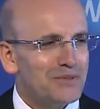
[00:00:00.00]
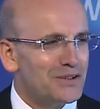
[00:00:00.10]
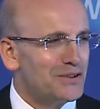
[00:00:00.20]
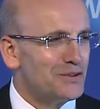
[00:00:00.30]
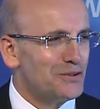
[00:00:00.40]

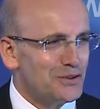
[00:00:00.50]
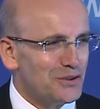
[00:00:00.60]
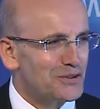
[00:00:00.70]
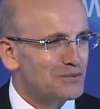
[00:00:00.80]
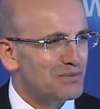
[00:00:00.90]
I don't know, who
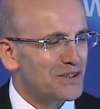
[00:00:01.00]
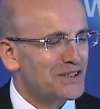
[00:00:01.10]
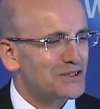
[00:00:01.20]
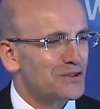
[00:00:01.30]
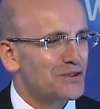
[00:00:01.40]
knows,
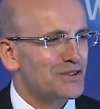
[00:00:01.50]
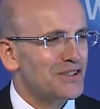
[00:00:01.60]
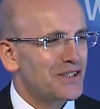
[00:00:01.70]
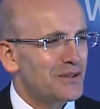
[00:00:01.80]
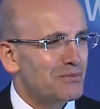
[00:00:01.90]
place or
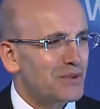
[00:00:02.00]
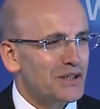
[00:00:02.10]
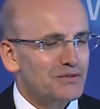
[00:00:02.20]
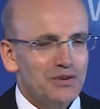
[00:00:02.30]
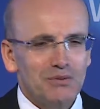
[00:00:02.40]

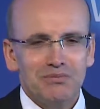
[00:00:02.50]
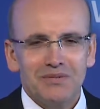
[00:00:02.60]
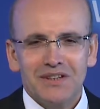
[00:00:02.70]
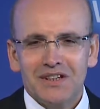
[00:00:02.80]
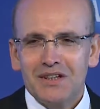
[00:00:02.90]
platform
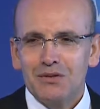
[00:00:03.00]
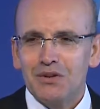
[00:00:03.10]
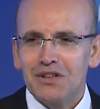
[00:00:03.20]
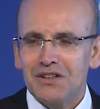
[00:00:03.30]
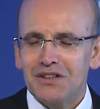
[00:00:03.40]

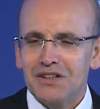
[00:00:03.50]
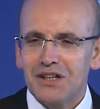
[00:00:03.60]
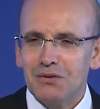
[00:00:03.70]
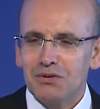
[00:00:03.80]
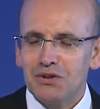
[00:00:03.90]

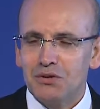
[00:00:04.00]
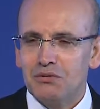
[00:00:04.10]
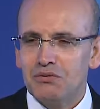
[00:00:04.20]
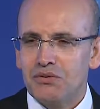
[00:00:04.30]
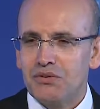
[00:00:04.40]
again with you.
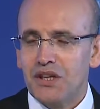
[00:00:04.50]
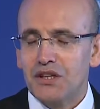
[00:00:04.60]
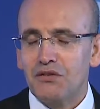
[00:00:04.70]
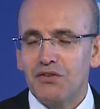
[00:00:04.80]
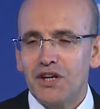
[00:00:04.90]

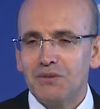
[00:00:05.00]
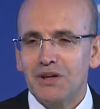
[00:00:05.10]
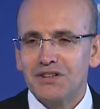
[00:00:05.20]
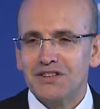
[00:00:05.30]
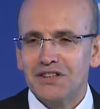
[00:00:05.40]
Thank you very
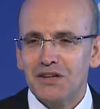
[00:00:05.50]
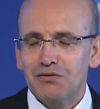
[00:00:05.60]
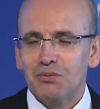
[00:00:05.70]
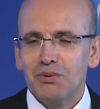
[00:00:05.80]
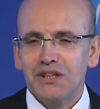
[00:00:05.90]
much again
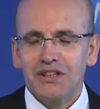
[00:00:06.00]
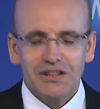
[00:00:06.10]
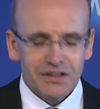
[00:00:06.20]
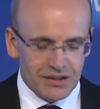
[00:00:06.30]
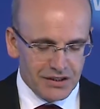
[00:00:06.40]
for being
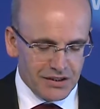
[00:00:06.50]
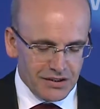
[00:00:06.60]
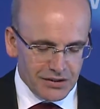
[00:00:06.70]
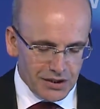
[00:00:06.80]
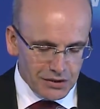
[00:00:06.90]
here.
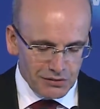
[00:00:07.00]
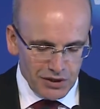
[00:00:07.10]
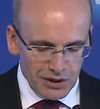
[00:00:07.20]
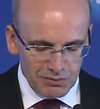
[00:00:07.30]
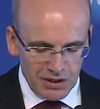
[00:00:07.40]
Thank you
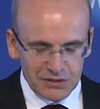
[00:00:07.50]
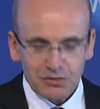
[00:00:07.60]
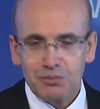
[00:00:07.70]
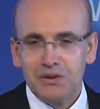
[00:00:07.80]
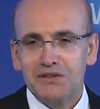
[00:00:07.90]
very much
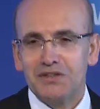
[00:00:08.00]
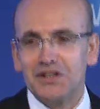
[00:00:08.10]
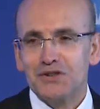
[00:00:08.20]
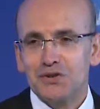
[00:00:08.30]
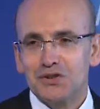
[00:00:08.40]
for believing
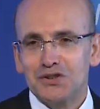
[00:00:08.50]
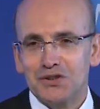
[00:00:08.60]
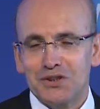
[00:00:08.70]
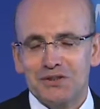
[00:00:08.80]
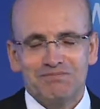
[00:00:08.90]
in Turkish story.